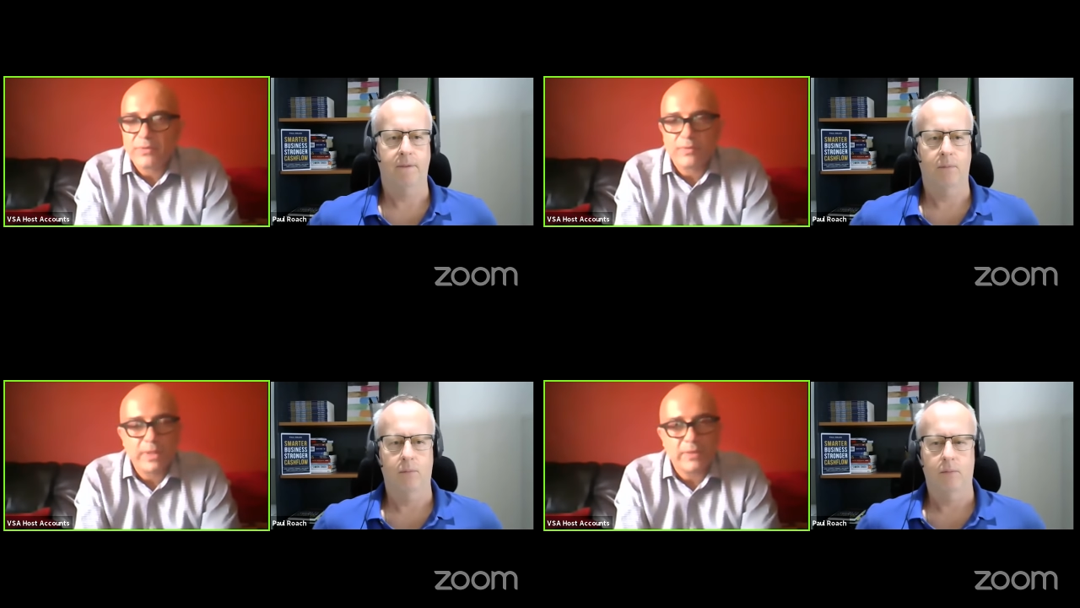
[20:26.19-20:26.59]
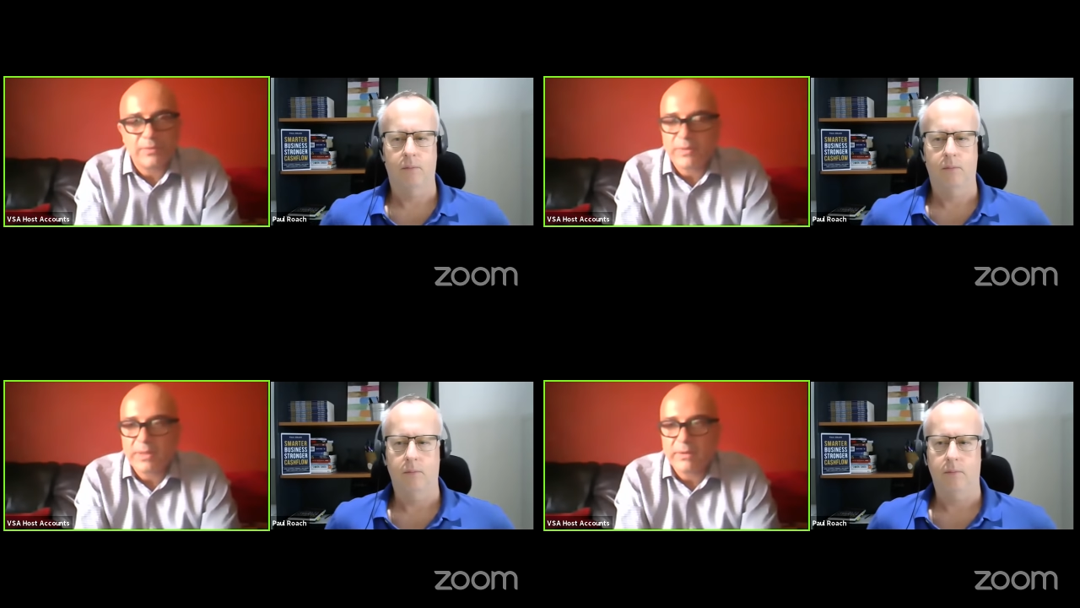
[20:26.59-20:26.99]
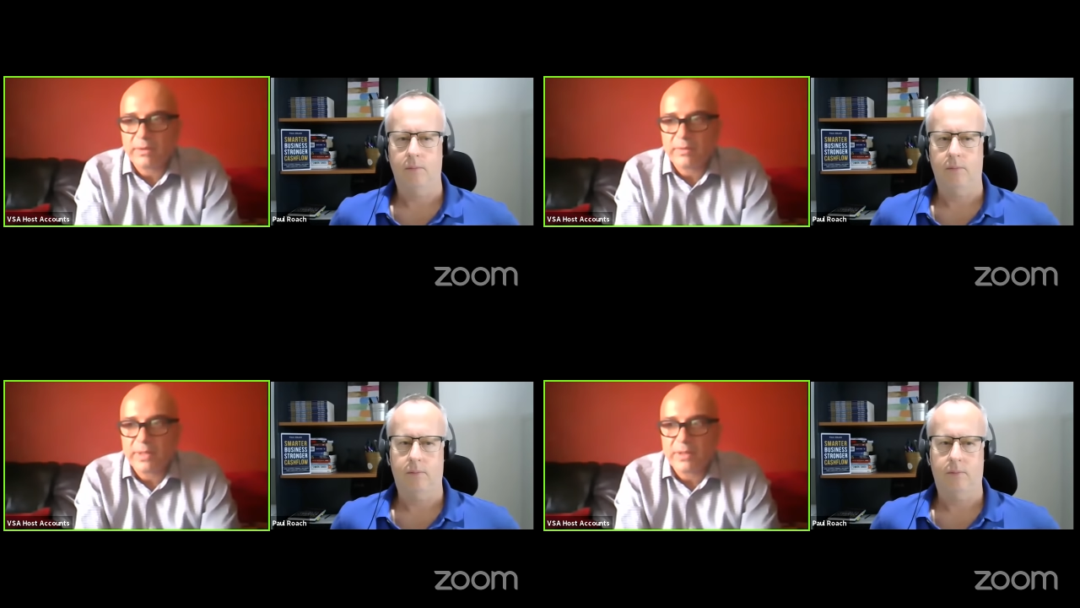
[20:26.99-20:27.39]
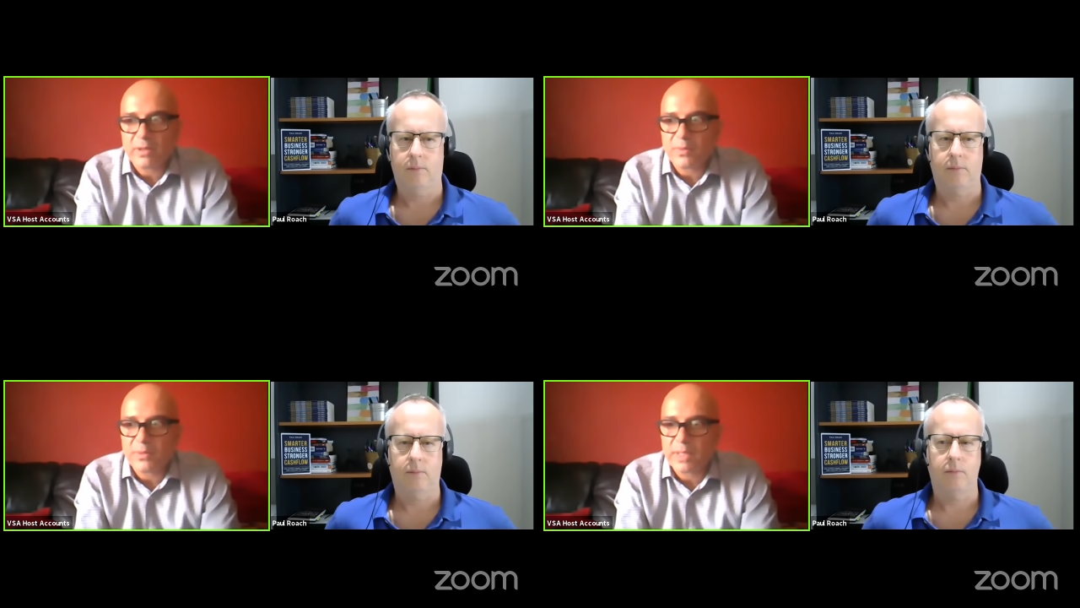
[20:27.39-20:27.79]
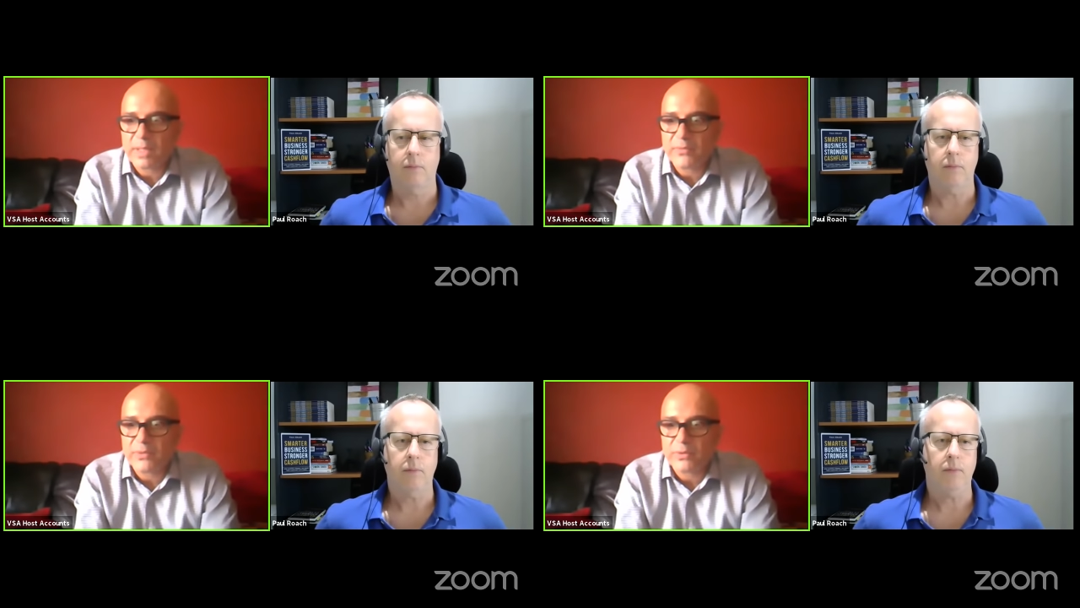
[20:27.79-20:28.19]
Speaker 1: you know, they're, they're not operating
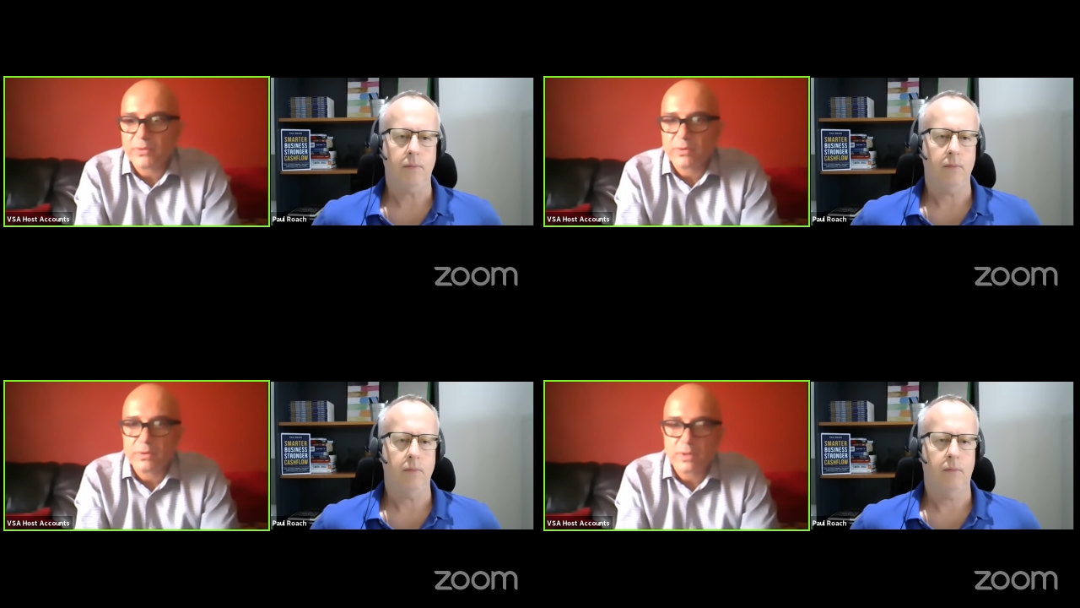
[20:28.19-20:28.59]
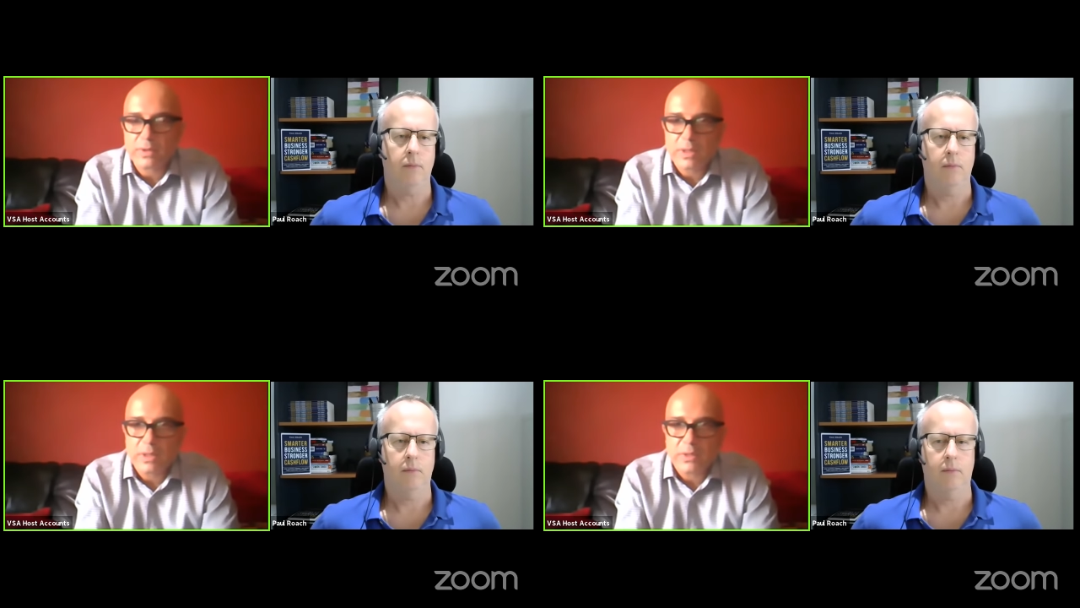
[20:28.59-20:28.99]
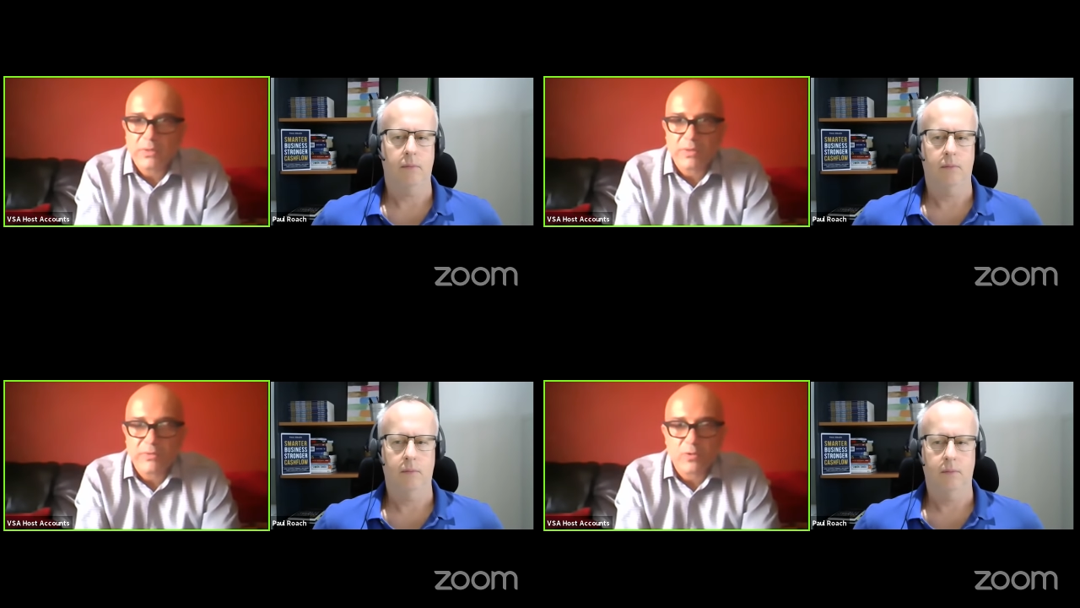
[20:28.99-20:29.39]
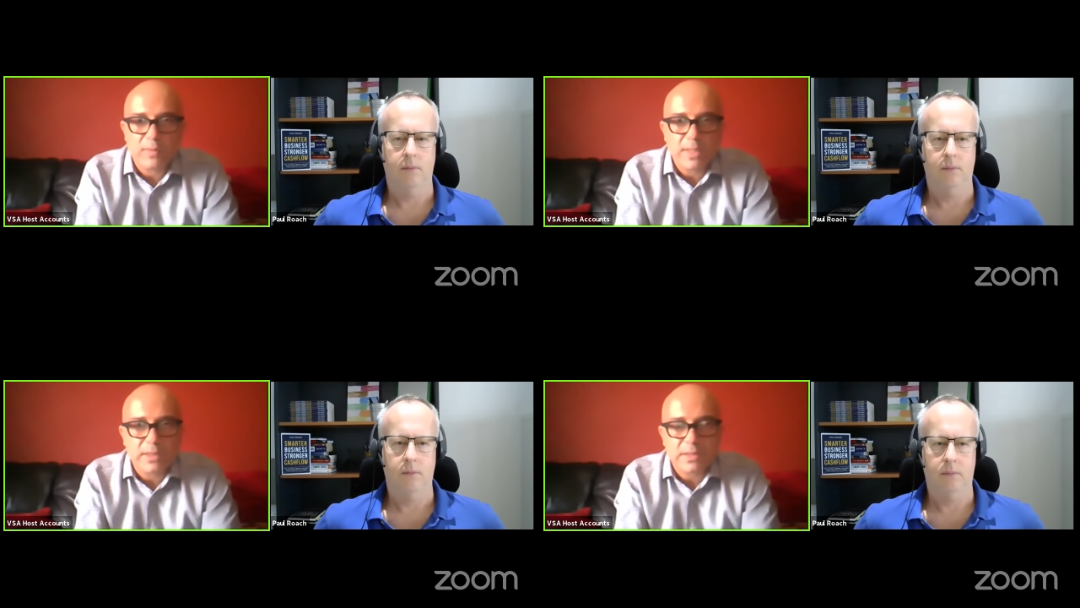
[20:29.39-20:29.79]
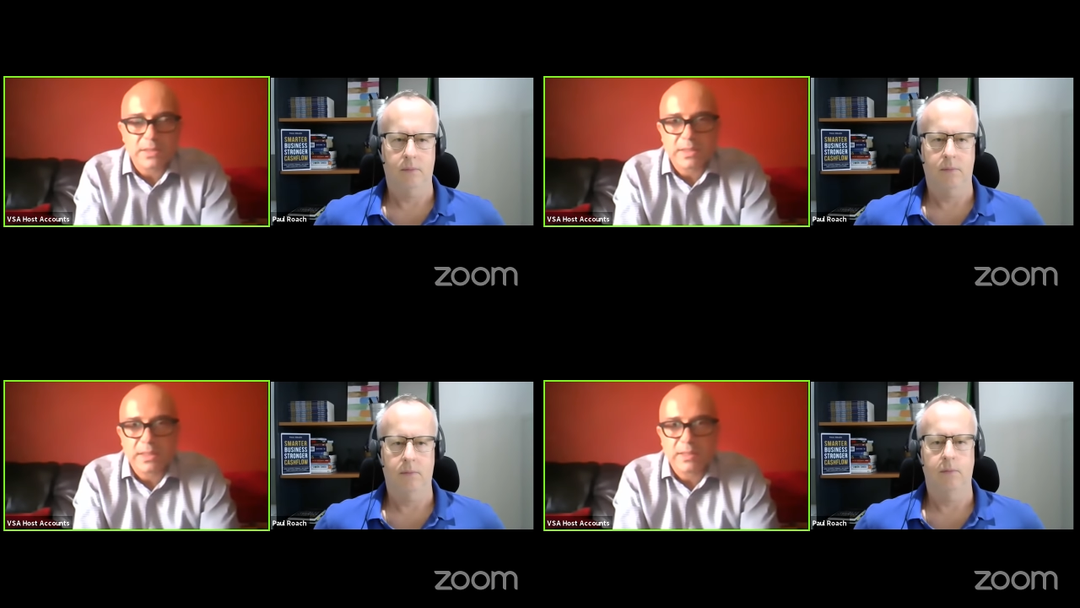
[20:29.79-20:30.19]
for three or four months.
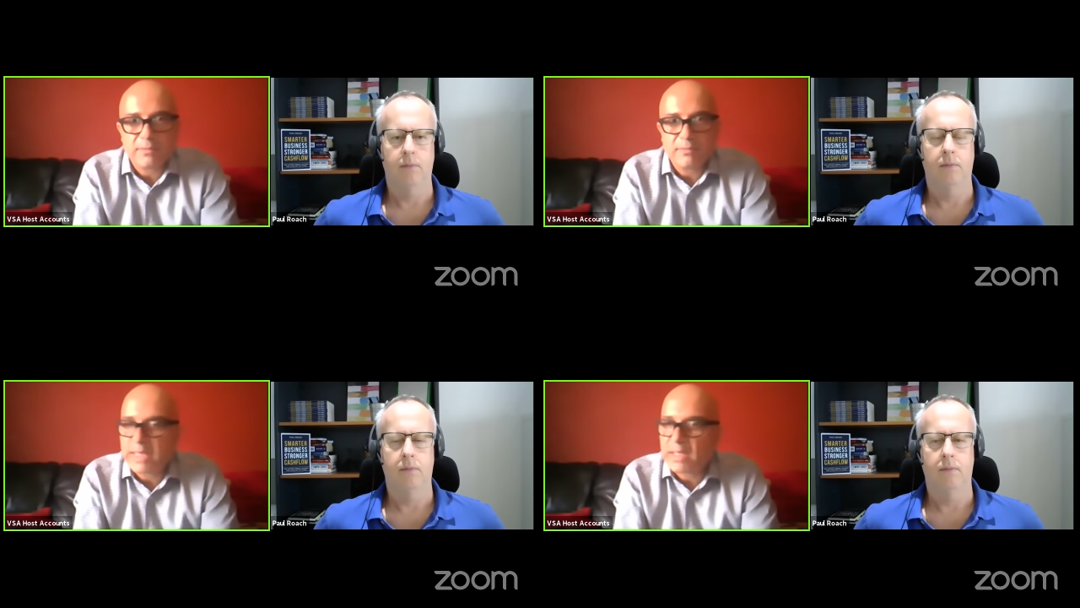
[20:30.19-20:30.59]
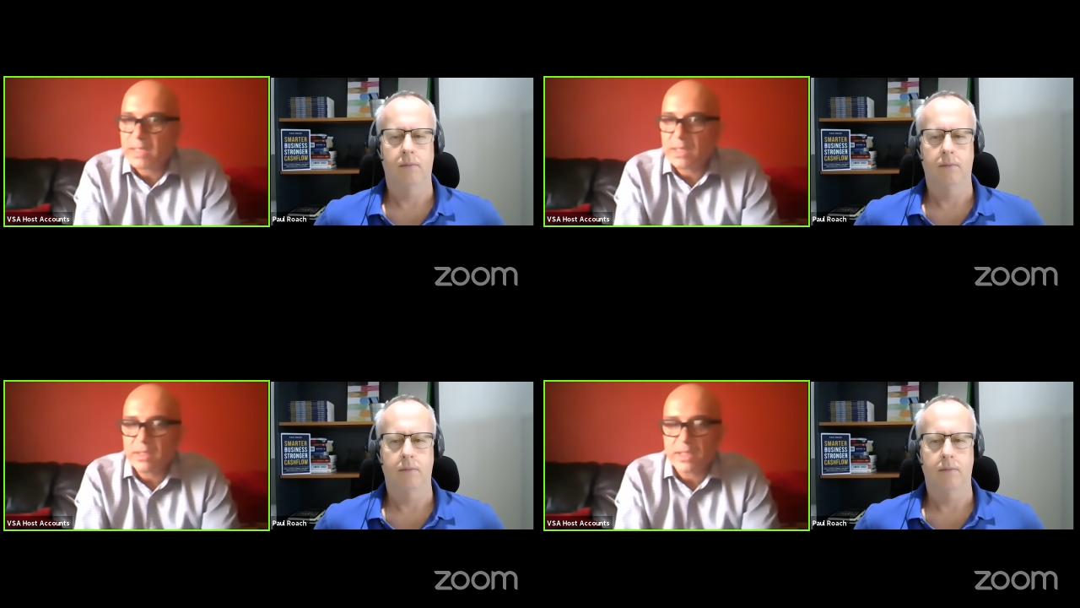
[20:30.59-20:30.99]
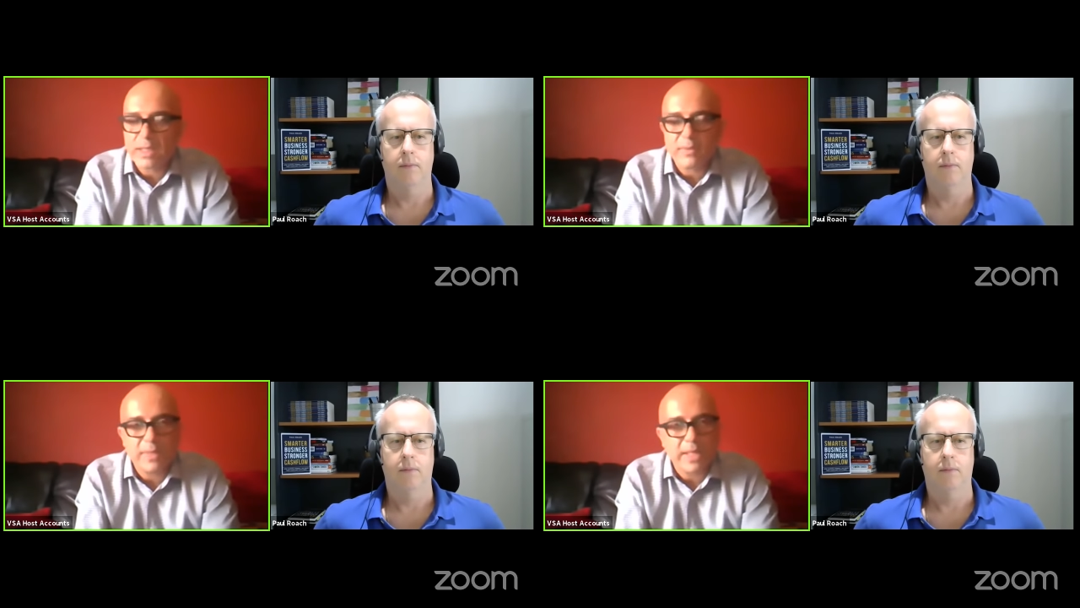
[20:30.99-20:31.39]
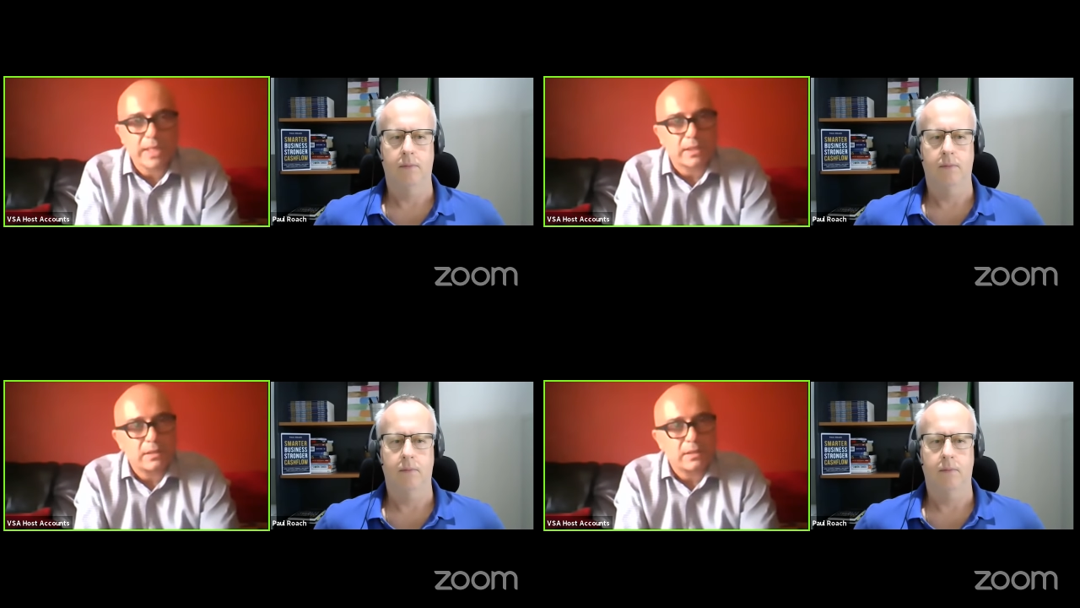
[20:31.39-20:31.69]
Um, mate, I don't think they're coming back.